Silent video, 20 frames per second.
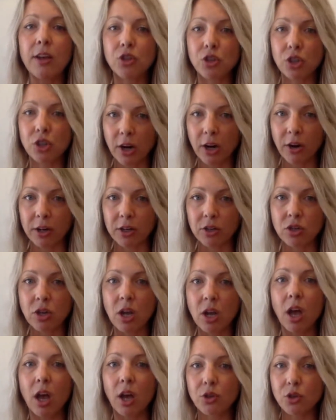cherished,
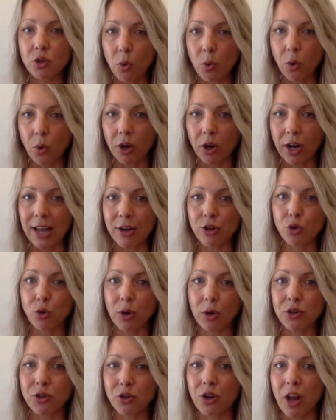adored, and
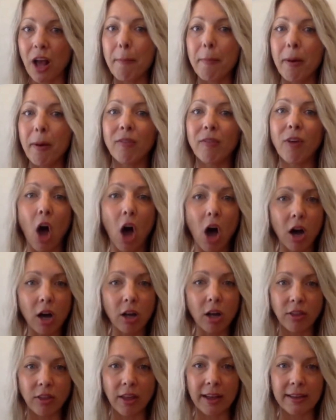treasured above
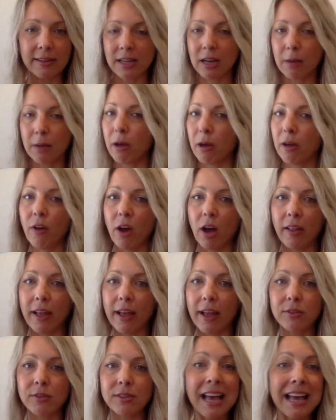all things and above all
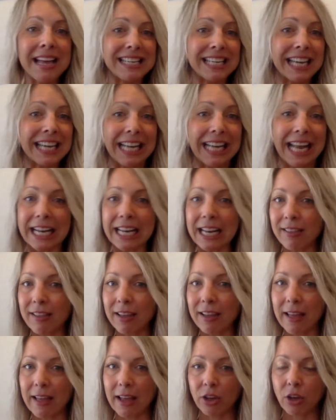else to get
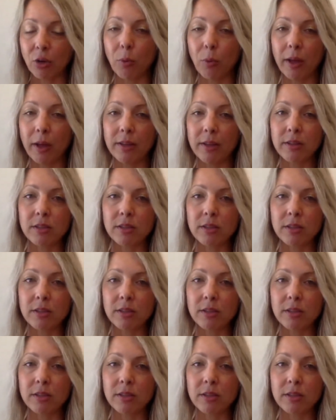anything that you want.